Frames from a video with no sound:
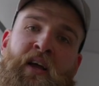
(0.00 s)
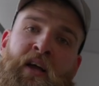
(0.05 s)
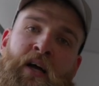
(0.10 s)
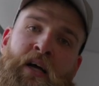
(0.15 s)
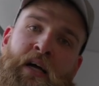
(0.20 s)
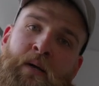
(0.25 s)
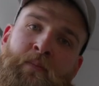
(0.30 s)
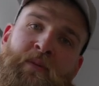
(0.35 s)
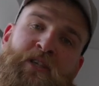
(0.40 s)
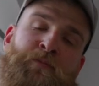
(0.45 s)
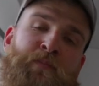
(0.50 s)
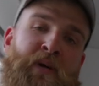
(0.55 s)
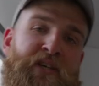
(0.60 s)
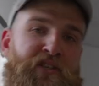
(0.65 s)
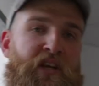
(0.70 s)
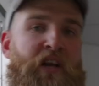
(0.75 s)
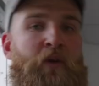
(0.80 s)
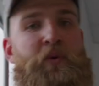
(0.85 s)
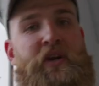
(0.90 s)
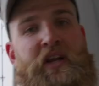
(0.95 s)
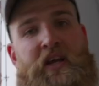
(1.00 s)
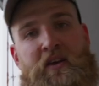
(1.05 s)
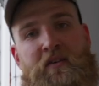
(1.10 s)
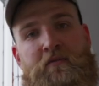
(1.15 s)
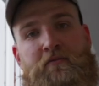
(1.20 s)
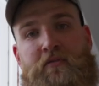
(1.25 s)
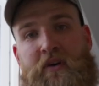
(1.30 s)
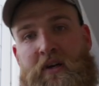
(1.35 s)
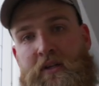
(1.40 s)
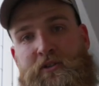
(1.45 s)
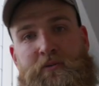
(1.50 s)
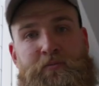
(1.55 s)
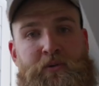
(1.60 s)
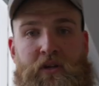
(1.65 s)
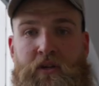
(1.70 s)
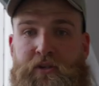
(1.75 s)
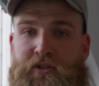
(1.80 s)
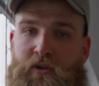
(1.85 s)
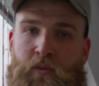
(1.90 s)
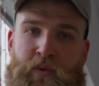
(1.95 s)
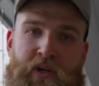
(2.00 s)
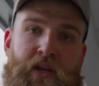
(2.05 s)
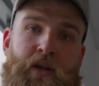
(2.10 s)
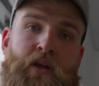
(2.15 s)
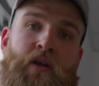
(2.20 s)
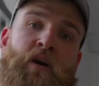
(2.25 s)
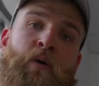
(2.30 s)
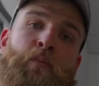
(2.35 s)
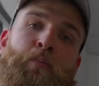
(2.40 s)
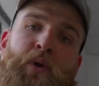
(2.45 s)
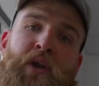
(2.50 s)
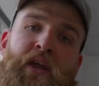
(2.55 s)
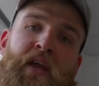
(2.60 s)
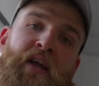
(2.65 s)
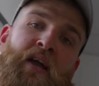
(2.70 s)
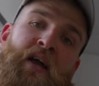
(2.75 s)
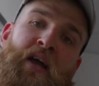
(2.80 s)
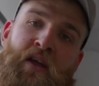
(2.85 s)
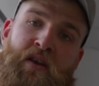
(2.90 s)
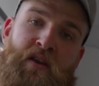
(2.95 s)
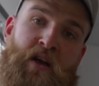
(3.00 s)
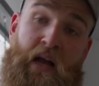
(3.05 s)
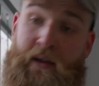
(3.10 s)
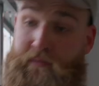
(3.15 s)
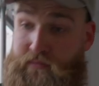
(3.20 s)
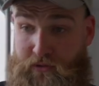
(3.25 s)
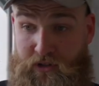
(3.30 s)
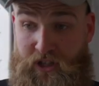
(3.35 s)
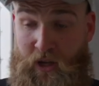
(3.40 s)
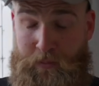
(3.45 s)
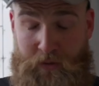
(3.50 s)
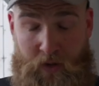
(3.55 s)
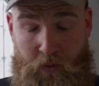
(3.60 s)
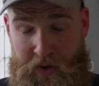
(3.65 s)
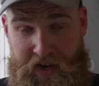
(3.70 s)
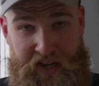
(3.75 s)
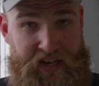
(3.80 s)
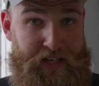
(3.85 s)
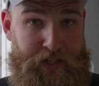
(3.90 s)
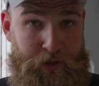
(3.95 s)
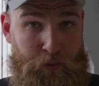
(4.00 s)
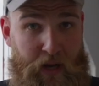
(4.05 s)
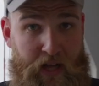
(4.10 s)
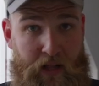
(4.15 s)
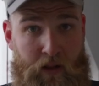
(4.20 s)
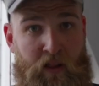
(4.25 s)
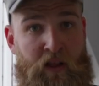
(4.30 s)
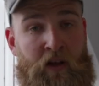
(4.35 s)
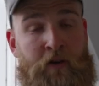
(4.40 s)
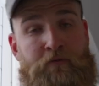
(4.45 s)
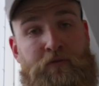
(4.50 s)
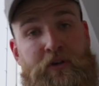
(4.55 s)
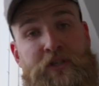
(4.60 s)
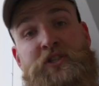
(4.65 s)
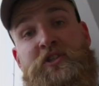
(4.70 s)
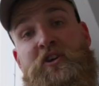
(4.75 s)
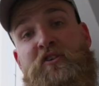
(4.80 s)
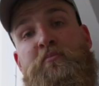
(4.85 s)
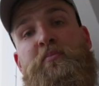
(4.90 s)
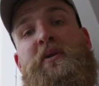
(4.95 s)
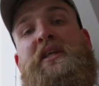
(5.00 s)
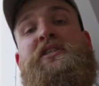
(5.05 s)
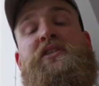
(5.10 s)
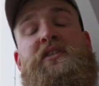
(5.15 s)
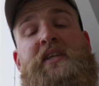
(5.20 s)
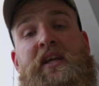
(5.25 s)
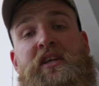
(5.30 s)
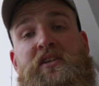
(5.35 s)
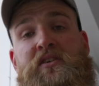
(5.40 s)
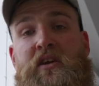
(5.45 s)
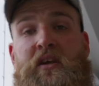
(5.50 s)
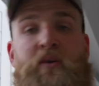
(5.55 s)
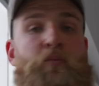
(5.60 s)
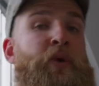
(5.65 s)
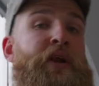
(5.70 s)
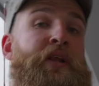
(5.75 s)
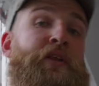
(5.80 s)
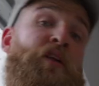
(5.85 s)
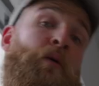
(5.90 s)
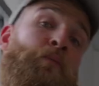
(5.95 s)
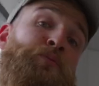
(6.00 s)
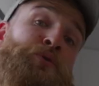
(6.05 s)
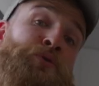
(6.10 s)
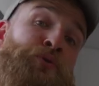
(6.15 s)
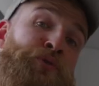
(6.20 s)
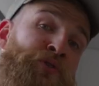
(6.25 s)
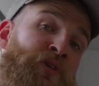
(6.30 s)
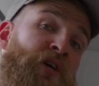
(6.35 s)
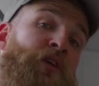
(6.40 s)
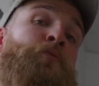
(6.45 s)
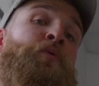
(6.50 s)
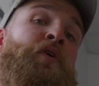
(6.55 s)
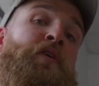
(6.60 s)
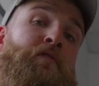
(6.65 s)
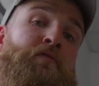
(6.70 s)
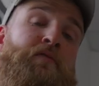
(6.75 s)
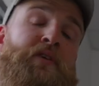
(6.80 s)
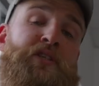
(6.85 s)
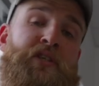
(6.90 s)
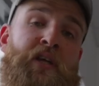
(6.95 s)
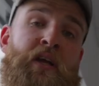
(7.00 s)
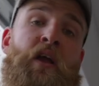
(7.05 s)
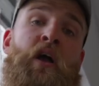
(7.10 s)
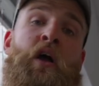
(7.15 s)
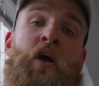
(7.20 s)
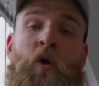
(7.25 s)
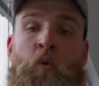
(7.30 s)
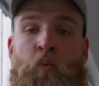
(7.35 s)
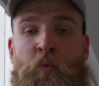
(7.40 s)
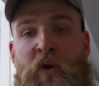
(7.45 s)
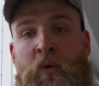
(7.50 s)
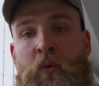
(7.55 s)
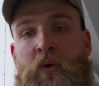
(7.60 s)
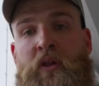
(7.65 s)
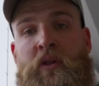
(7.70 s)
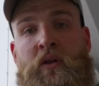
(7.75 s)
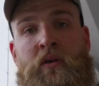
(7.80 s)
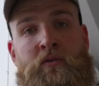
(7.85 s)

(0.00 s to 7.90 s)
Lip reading: Especially within France, but also within the company, and I've stopped doing it as well. For soft plastics, when it comes to saltwater fishing, we will